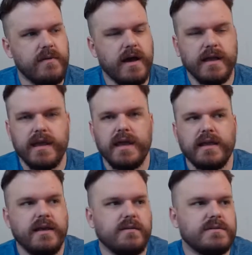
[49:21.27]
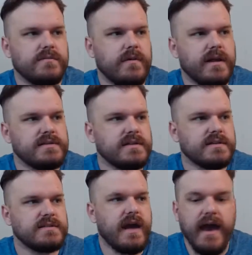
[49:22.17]
I can't get them to
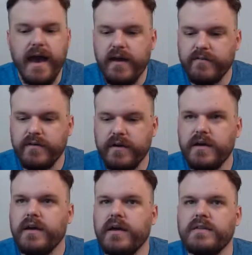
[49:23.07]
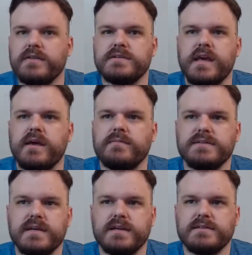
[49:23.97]
-6.5 in this game.
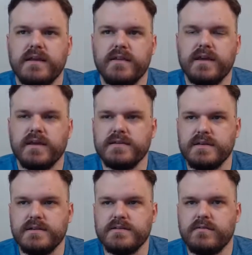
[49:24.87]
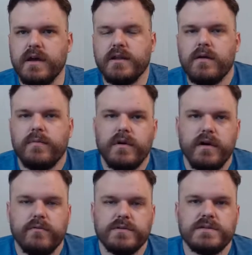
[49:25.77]
6, I think, is the right number,
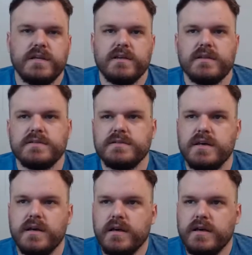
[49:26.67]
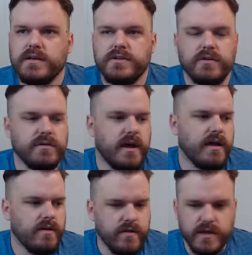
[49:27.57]
and we're seeing this trickle down. I
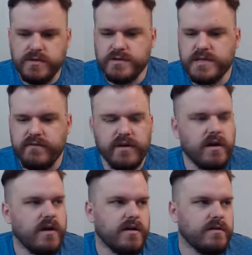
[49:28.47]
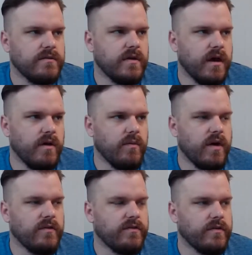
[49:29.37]
know the injuries haven't gone
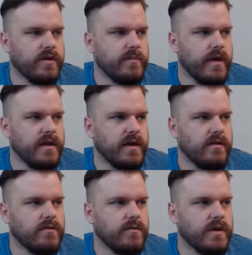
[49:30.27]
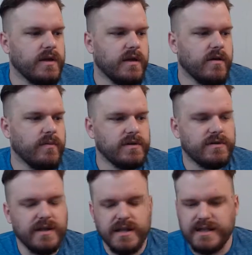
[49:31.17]
well for Green Bay later in the week here, but
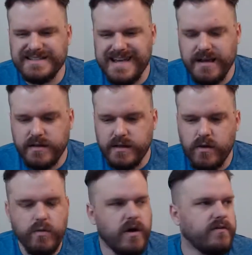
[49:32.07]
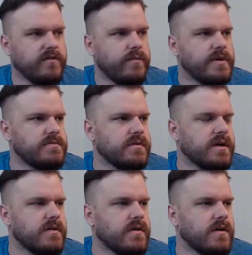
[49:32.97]
they didn't exactly go well for Pittsburgh
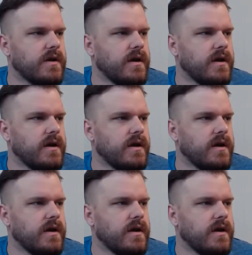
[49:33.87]
either.